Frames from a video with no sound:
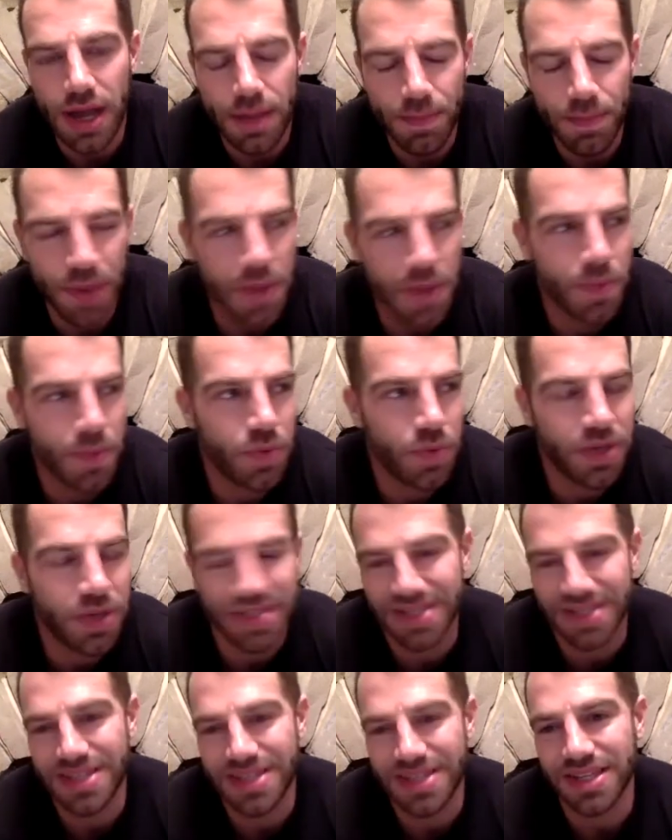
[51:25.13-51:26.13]
people
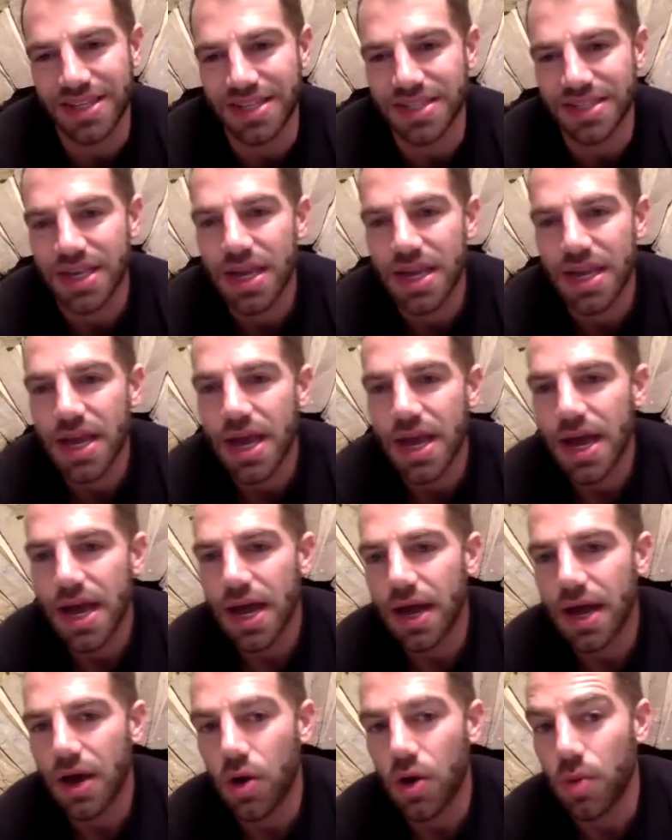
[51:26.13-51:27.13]
listening to this,
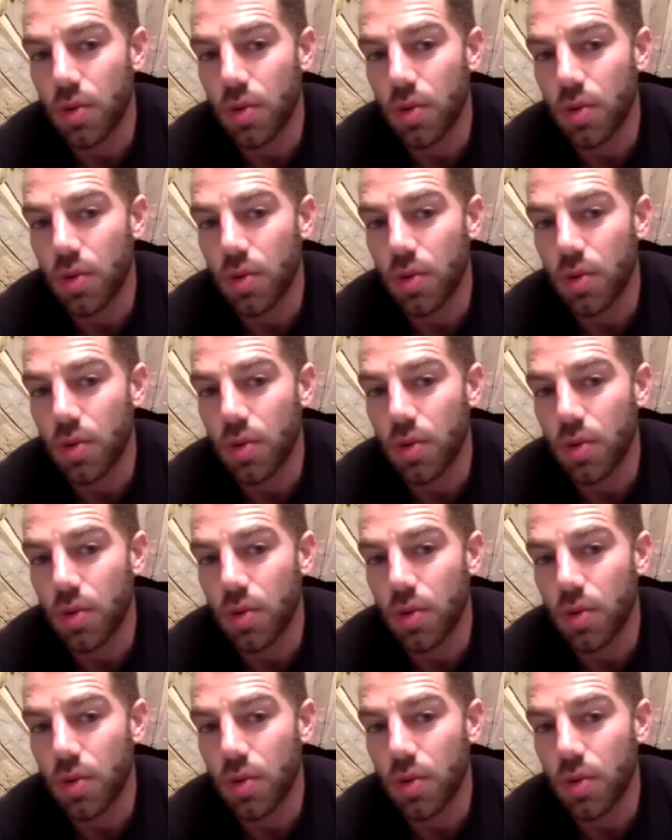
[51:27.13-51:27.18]
or